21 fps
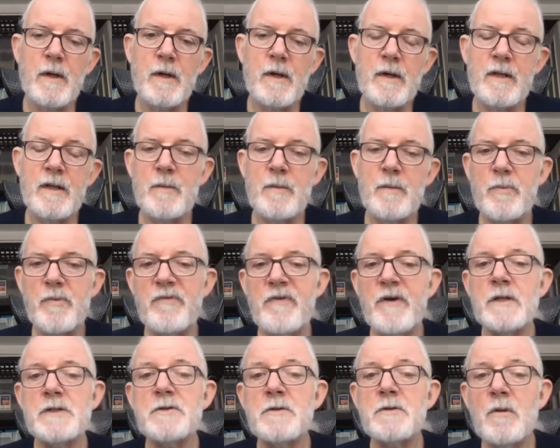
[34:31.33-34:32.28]
in the
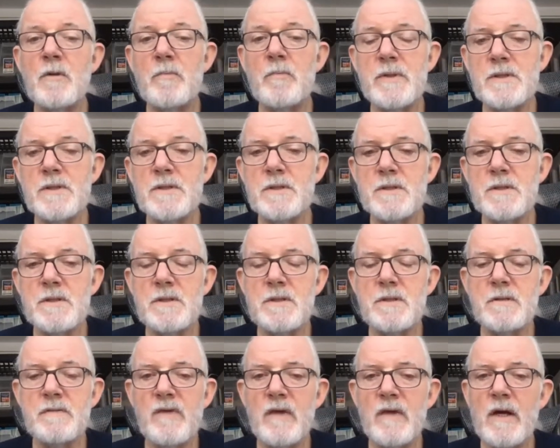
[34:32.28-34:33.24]
professional business
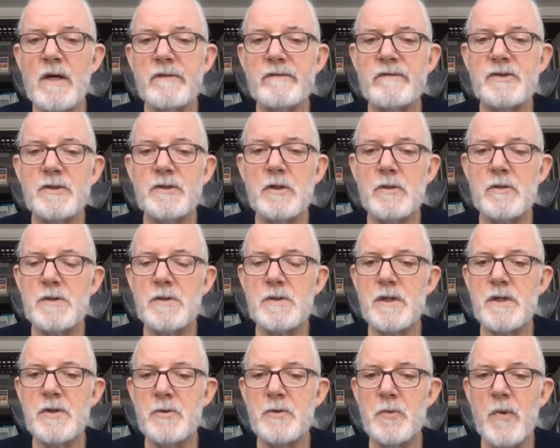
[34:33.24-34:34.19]
of live shows
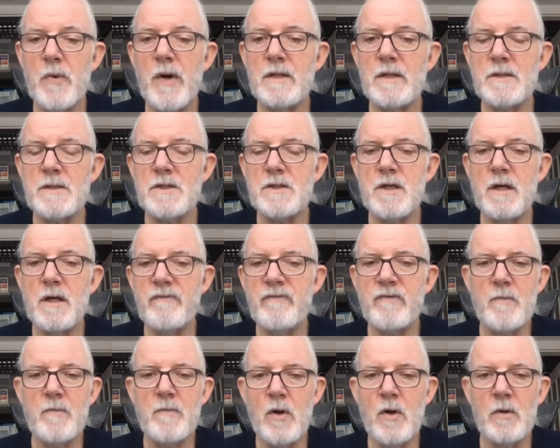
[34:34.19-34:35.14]
and you rent stuff
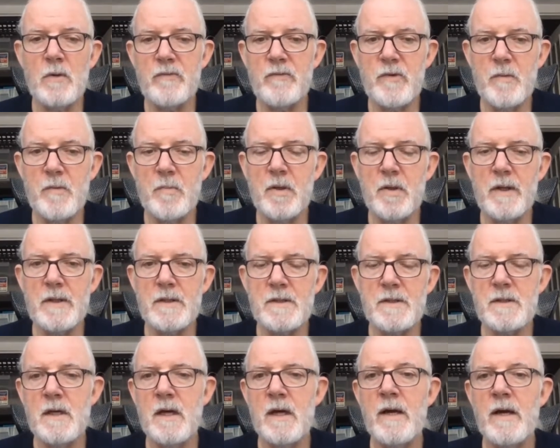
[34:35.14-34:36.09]
from all over the
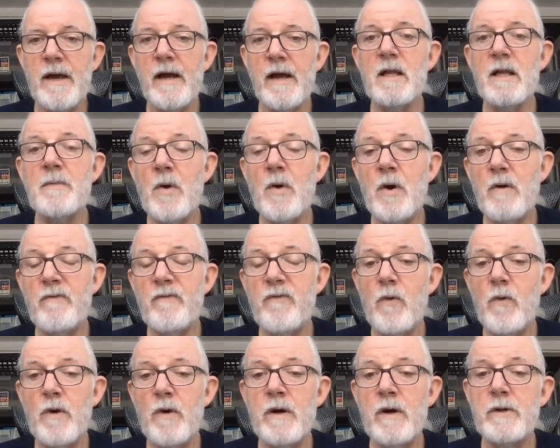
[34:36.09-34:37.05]
place, LMR
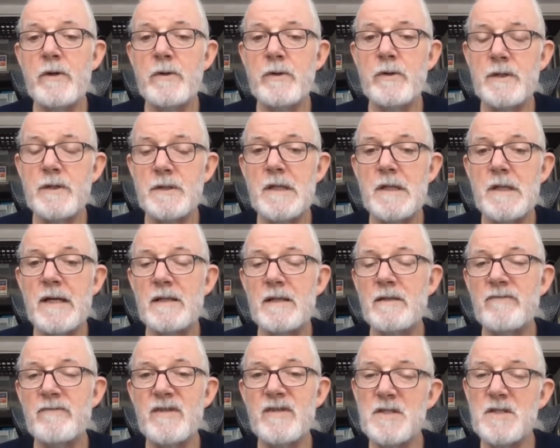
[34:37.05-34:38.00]
400 is kind
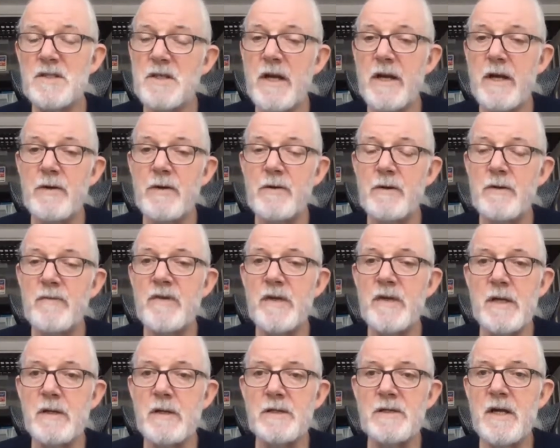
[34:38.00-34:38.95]
of the standard of the
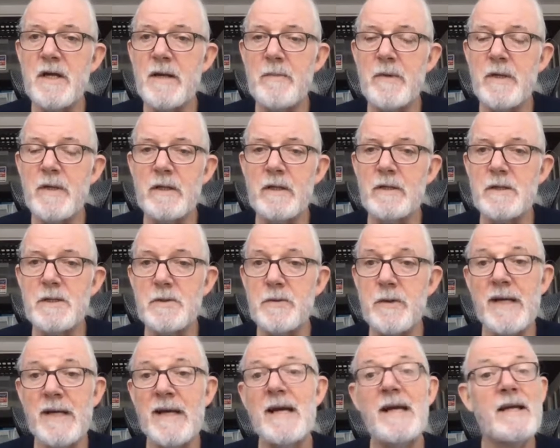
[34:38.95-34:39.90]
entertainment
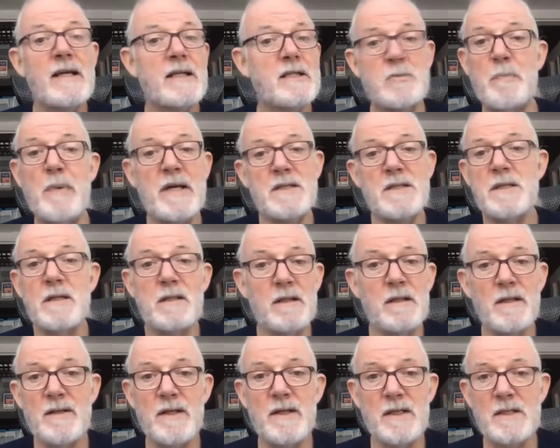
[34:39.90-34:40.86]
industry. It's
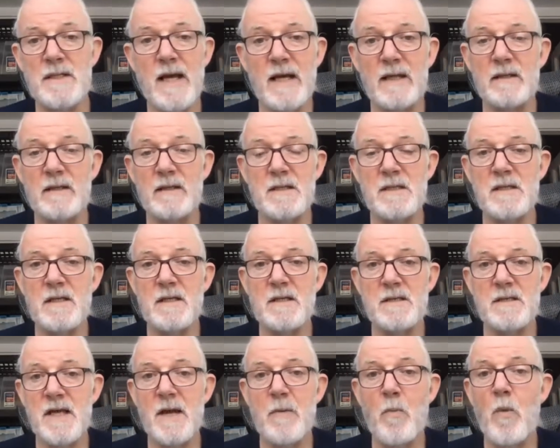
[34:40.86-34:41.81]
basically the exactly
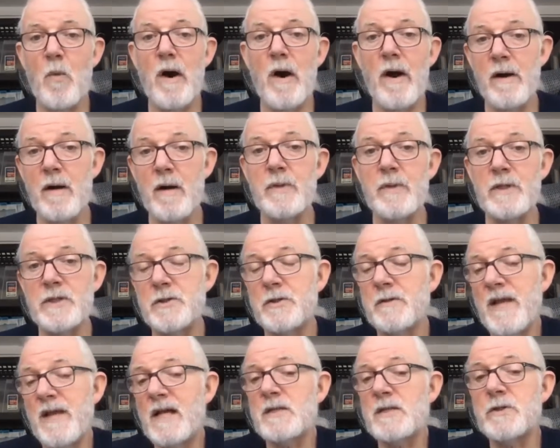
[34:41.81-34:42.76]
same wire, but
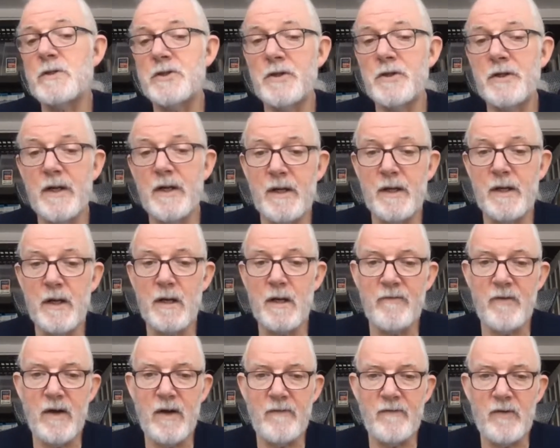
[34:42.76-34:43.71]
that's what you're going to get
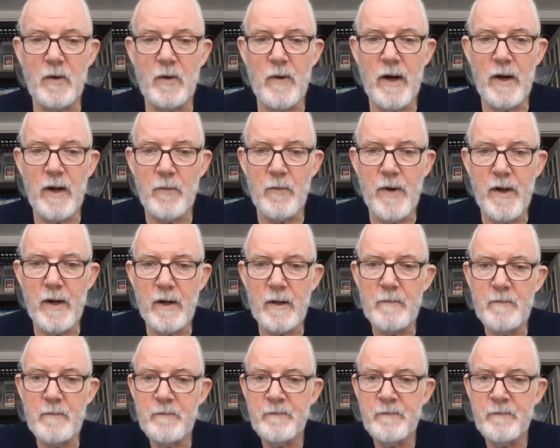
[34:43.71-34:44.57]
if you have to go out and rent it.